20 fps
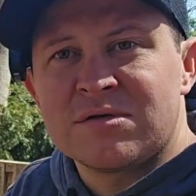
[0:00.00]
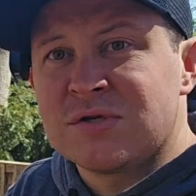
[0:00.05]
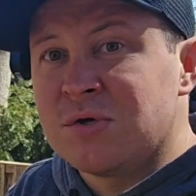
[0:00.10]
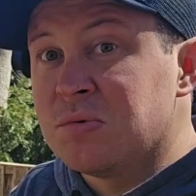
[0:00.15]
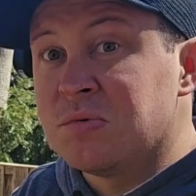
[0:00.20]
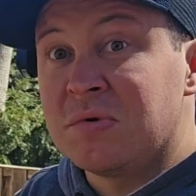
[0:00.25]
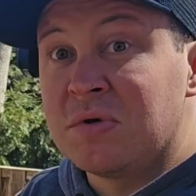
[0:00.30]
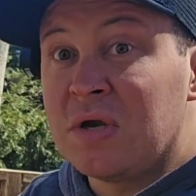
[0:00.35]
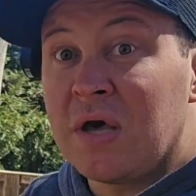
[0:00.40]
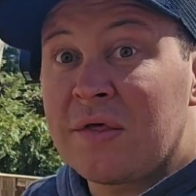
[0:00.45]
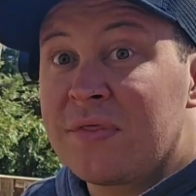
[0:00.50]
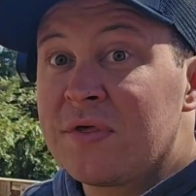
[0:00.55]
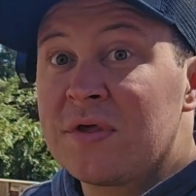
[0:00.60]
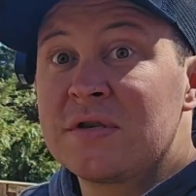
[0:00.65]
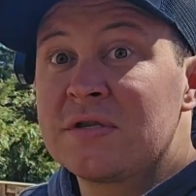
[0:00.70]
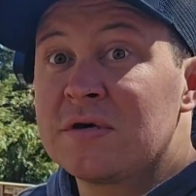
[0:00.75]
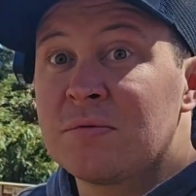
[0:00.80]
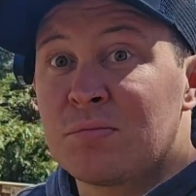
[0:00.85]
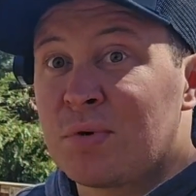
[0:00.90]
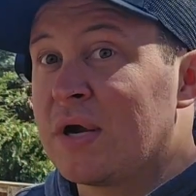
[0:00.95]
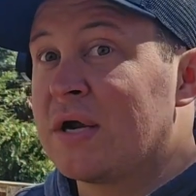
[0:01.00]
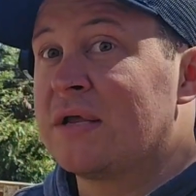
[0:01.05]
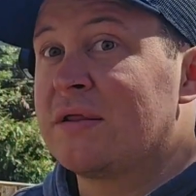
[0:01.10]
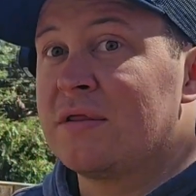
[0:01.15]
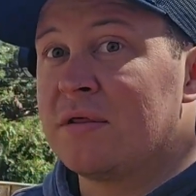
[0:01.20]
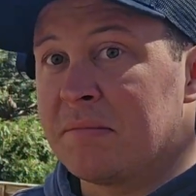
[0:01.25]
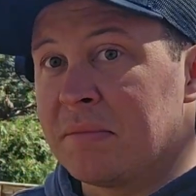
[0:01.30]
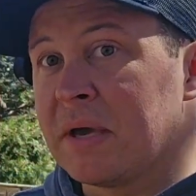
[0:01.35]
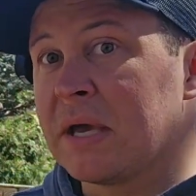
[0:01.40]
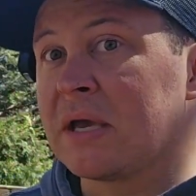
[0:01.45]
so nothing to break
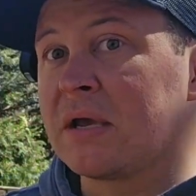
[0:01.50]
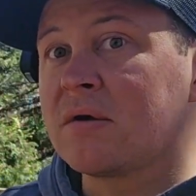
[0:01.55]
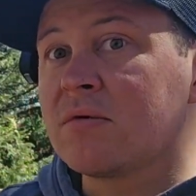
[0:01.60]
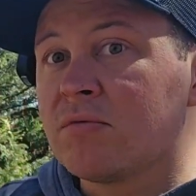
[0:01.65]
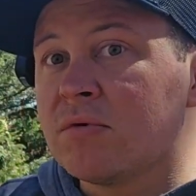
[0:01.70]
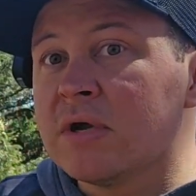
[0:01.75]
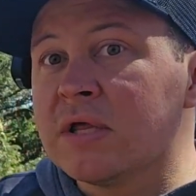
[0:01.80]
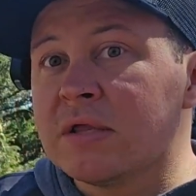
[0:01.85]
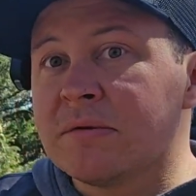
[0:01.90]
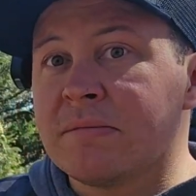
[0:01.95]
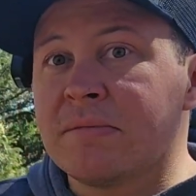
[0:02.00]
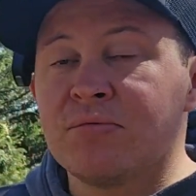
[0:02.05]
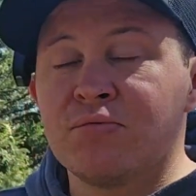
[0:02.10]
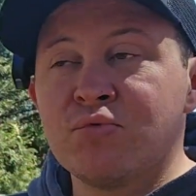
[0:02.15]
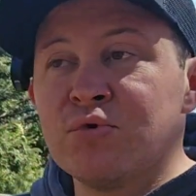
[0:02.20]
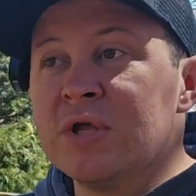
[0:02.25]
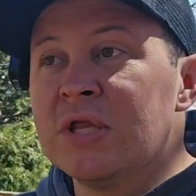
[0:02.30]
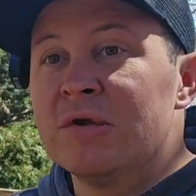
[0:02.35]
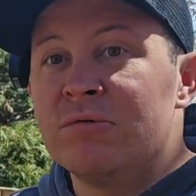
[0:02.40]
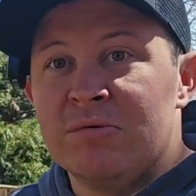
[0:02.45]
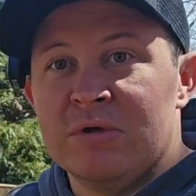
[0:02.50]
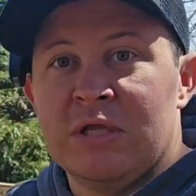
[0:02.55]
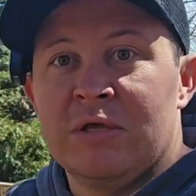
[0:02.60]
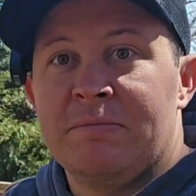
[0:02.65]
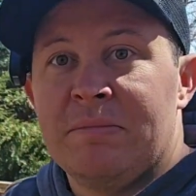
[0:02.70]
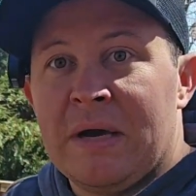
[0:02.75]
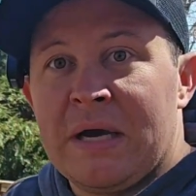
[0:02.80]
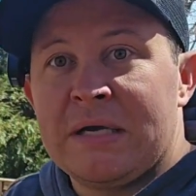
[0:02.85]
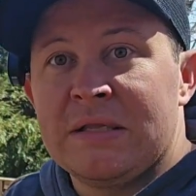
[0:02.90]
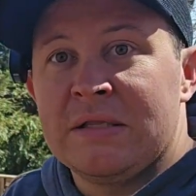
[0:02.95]
the bank, really, really,
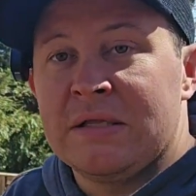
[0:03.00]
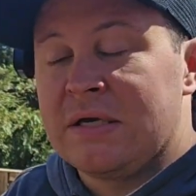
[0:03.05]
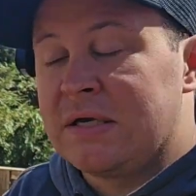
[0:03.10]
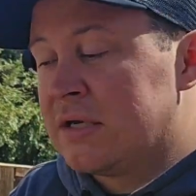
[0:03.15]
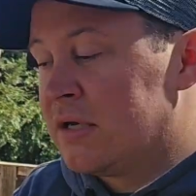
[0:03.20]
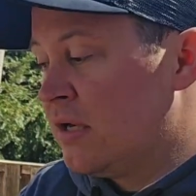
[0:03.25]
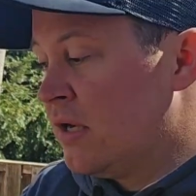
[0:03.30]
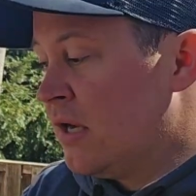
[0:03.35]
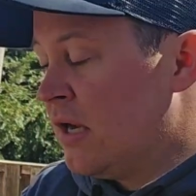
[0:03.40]
really badly.